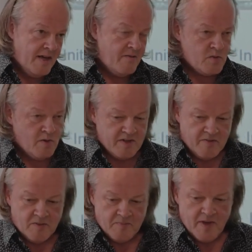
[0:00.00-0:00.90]
it was
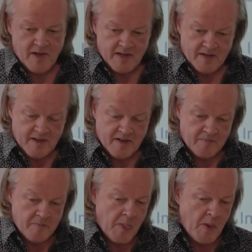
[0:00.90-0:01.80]
wonderful. And
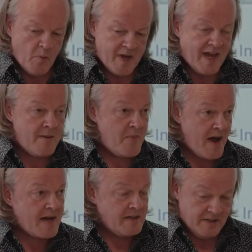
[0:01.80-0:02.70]
um, we came
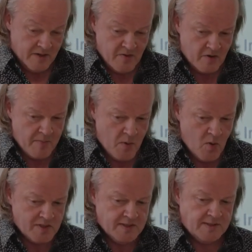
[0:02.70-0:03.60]
back and wrote a
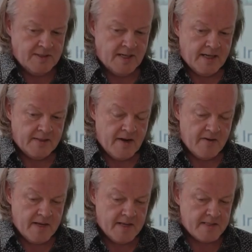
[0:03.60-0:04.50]
report, and there
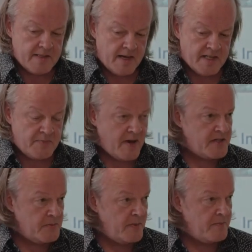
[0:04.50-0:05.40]
it is, and it's
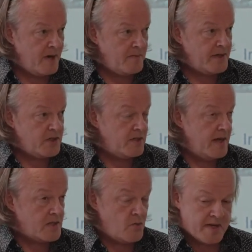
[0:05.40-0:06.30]
about to be published
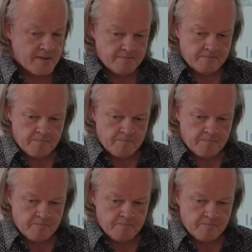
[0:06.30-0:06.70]
next week.